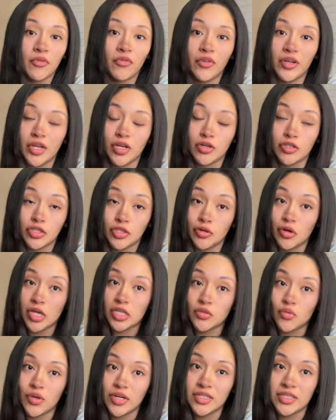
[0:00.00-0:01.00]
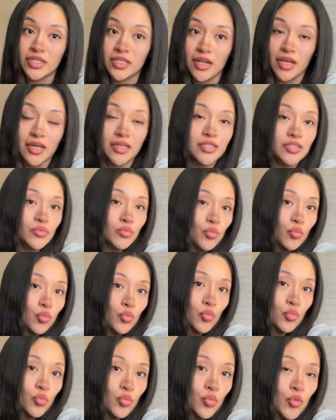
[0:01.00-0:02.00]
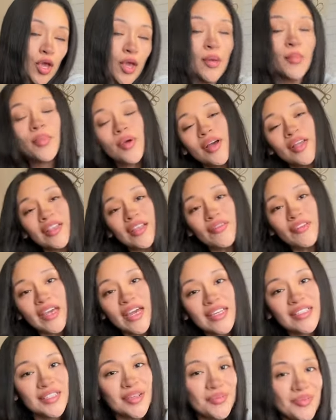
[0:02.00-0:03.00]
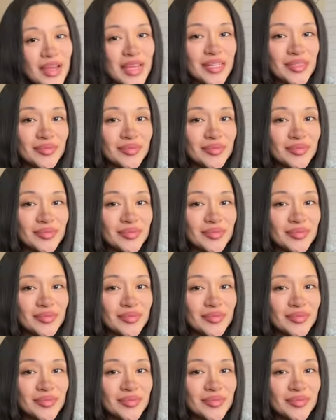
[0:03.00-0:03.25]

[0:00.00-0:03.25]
videos you guys want to see next. But love you guys. Bye.